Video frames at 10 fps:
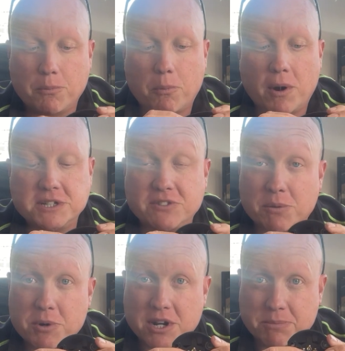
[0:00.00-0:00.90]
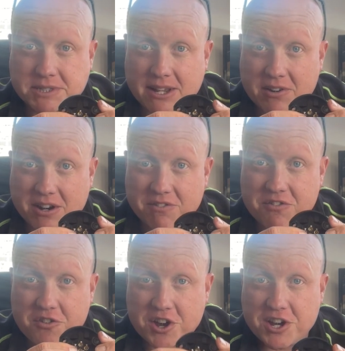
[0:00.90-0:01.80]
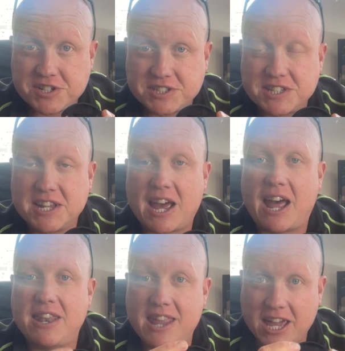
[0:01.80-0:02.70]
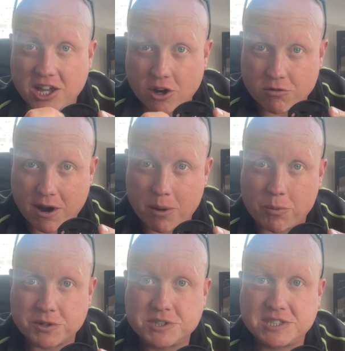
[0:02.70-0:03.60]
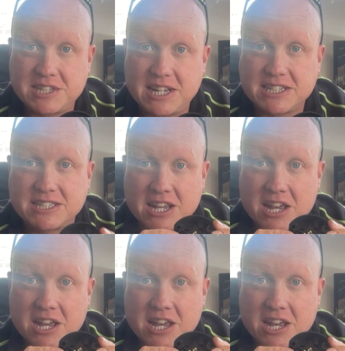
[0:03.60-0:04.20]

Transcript: Whereas if you put number 7 in first and then go round 1 to 6,